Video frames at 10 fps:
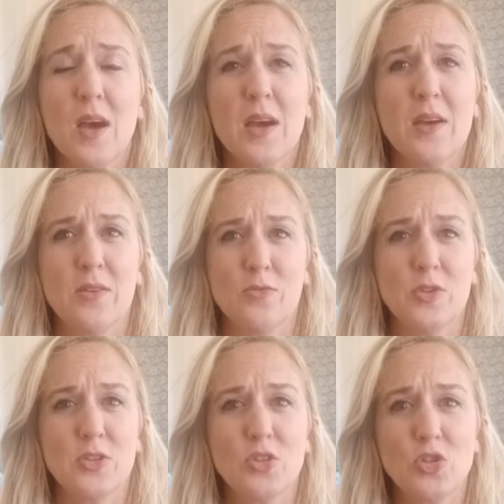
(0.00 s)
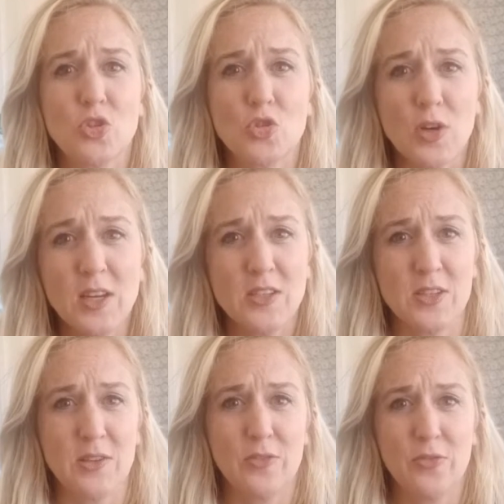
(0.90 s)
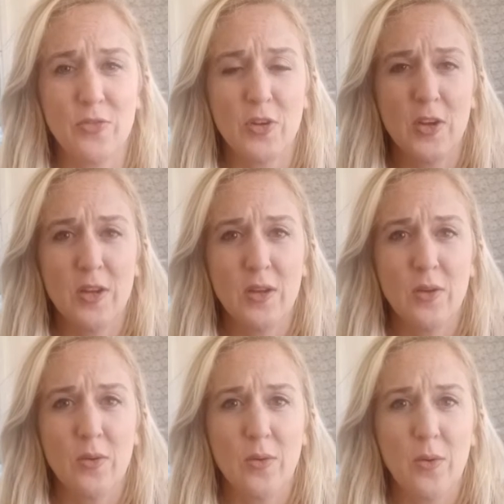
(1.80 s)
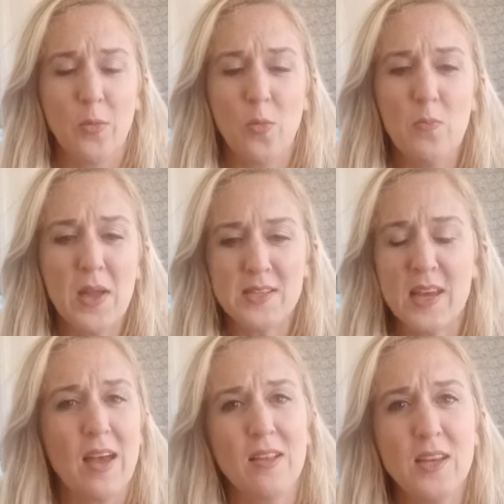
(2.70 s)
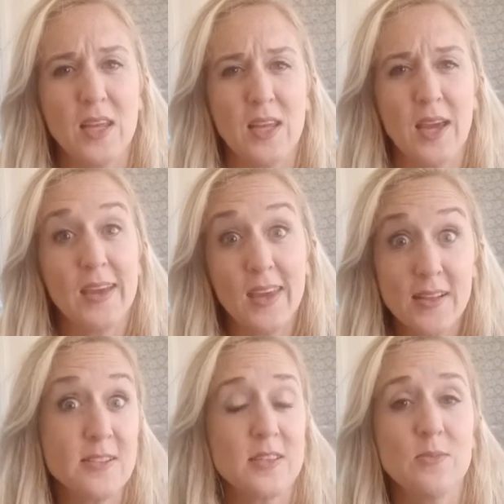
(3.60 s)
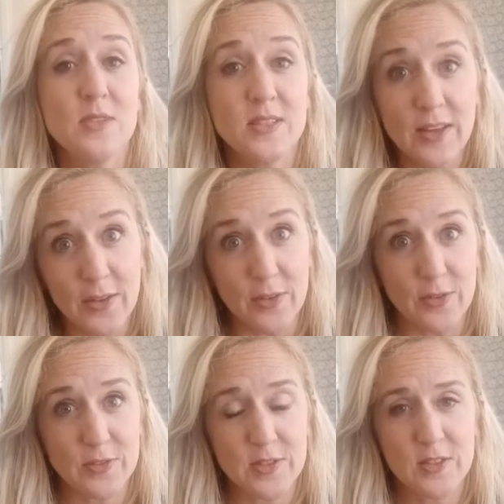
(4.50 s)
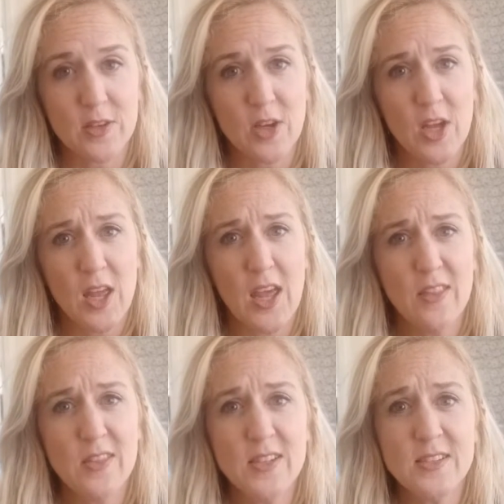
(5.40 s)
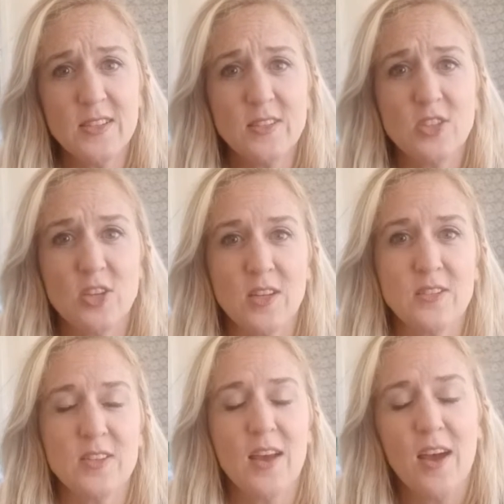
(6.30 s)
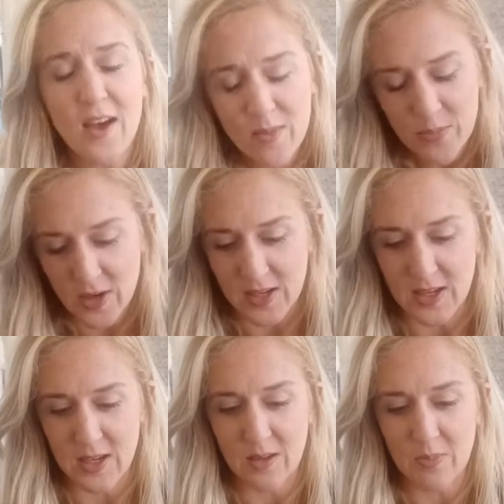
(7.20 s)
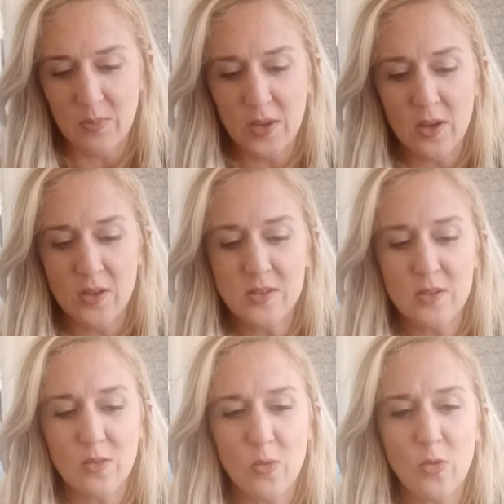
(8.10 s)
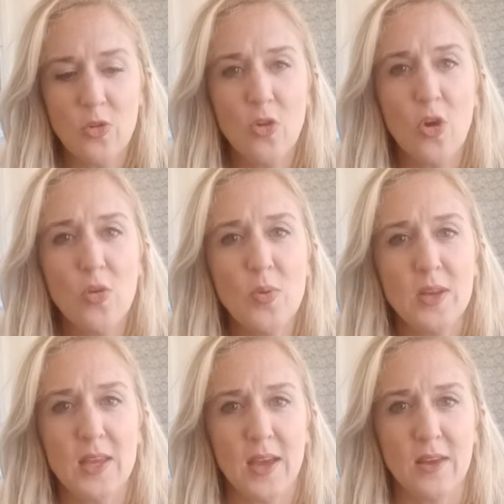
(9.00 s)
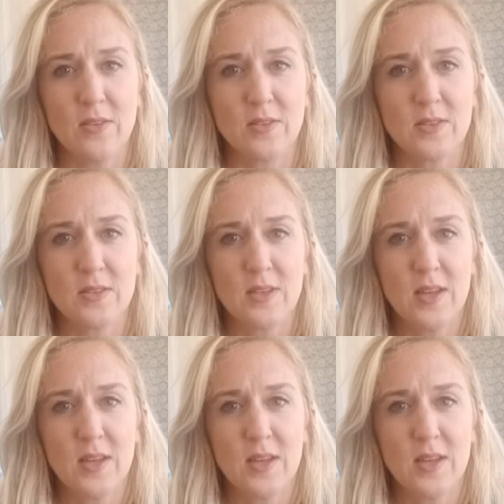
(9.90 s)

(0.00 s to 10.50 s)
a restrictive mentality against themselves. And this is just heartbreaking because nobody else